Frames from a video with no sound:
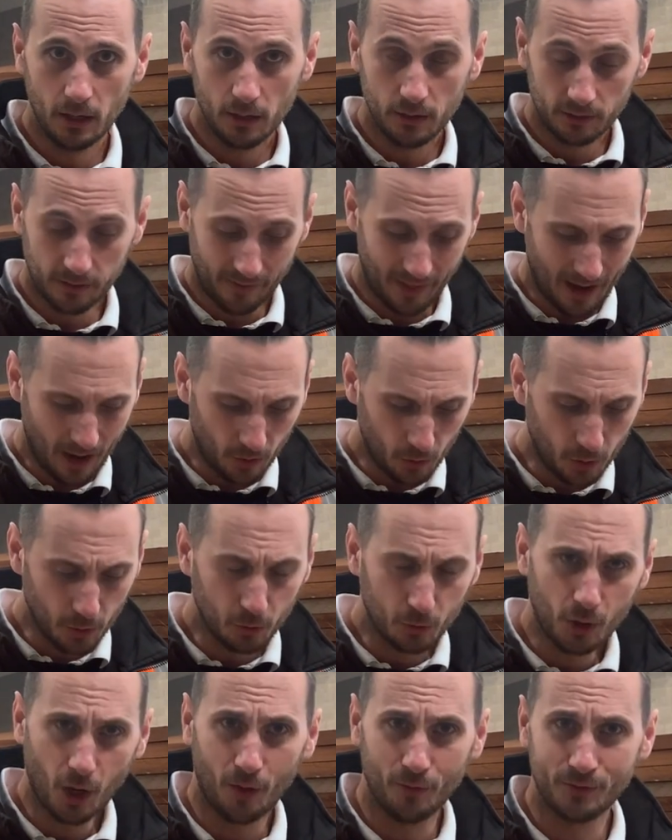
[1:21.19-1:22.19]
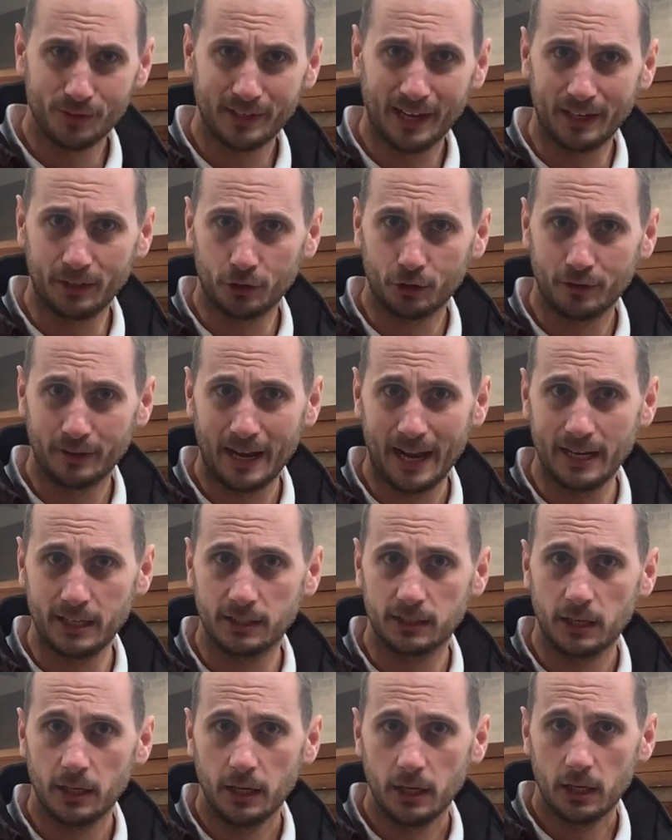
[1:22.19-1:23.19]
So that oil content
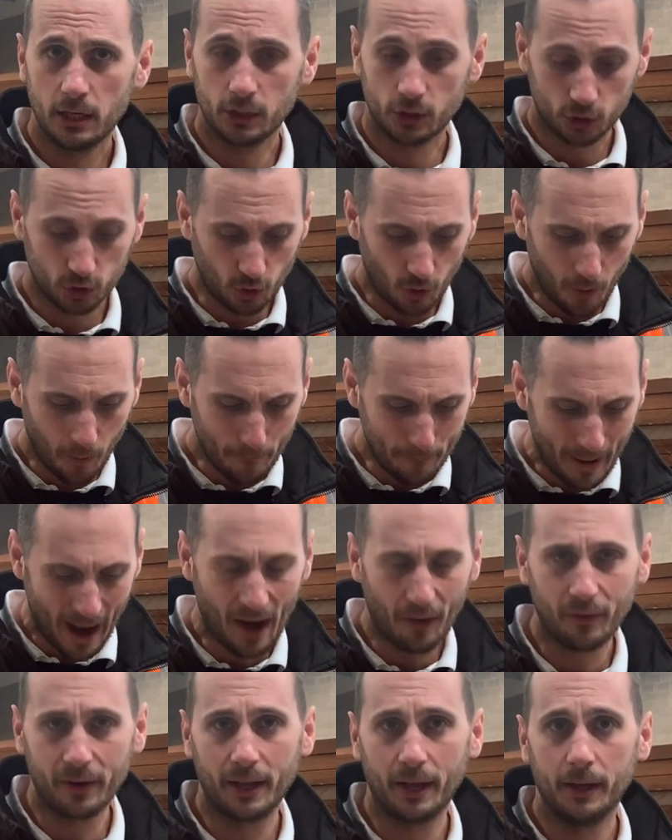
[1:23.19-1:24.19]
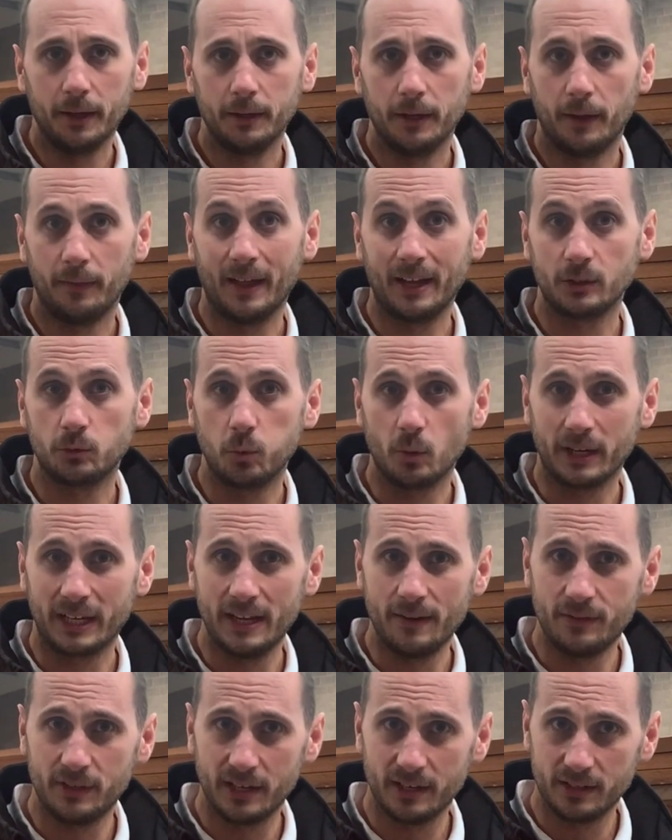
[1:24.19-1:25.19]
creates a strong barrier, and that's what
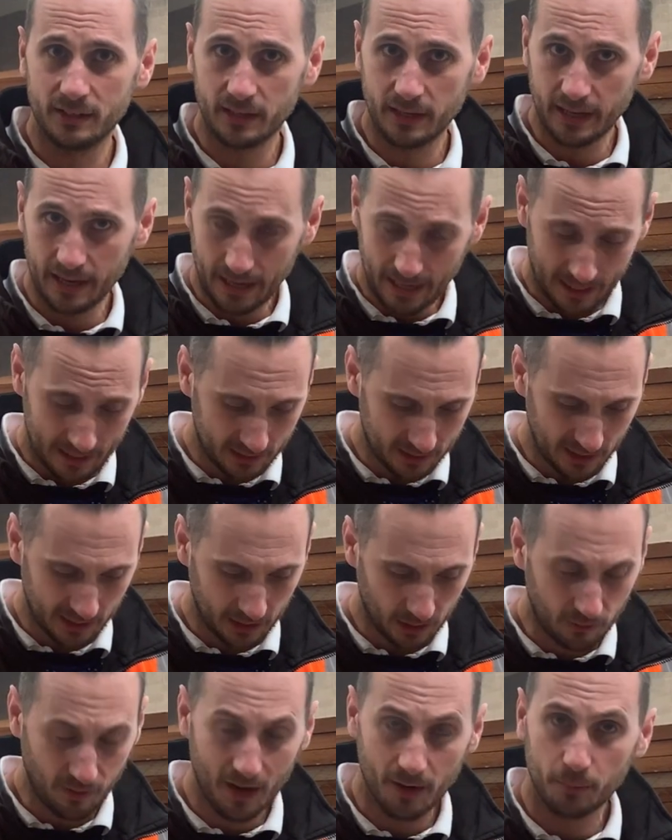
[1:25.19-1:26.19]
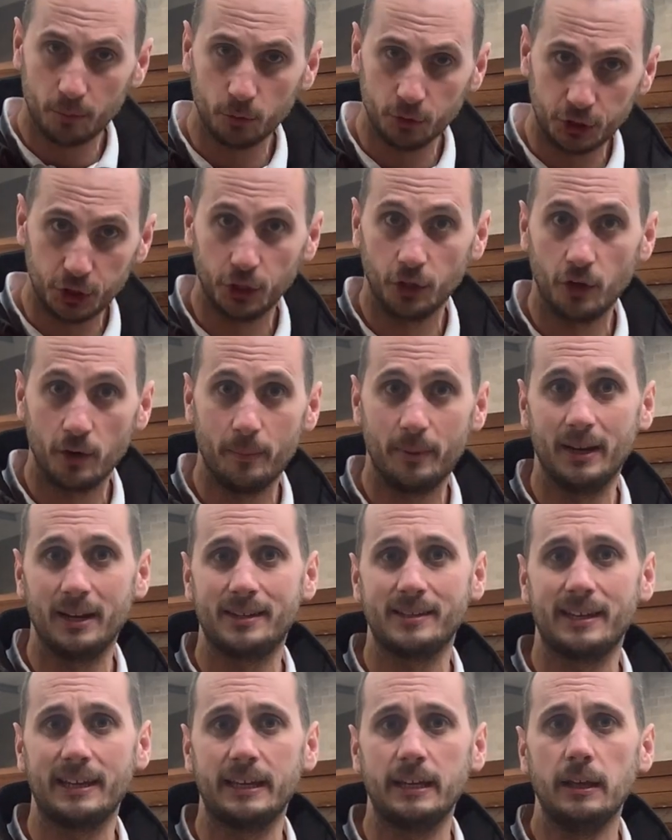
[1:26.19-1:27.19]
gives it its incredible
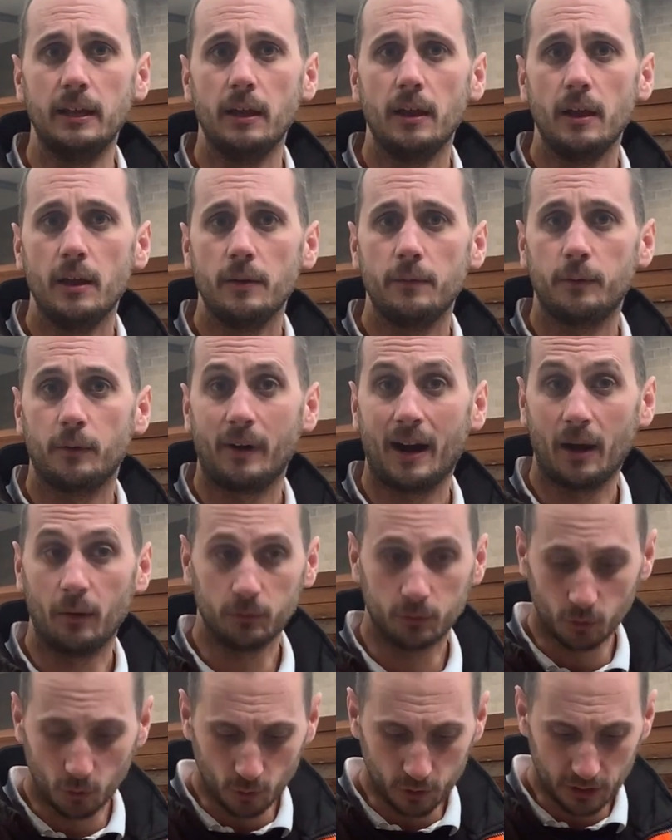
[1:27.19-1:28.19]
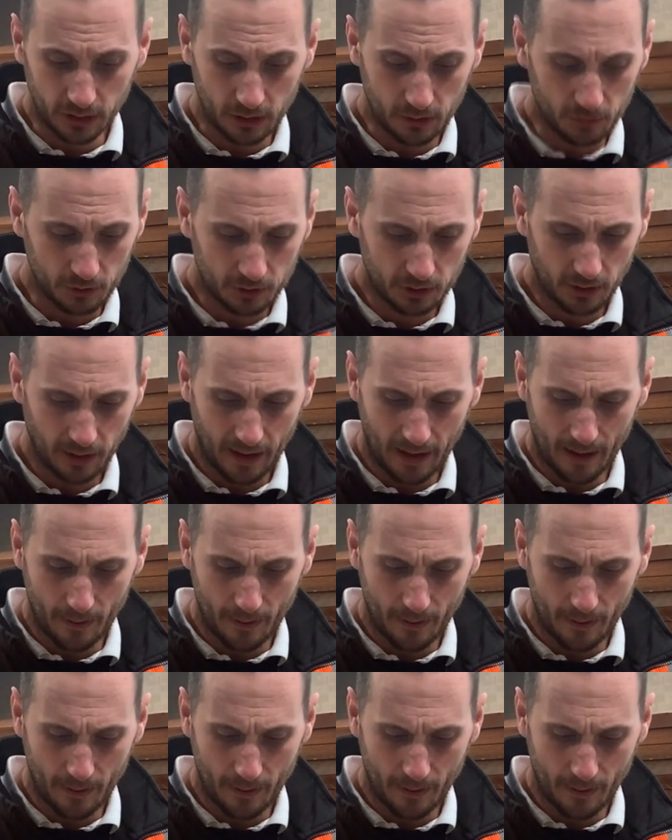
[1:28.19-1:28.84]
durability for outdoor use.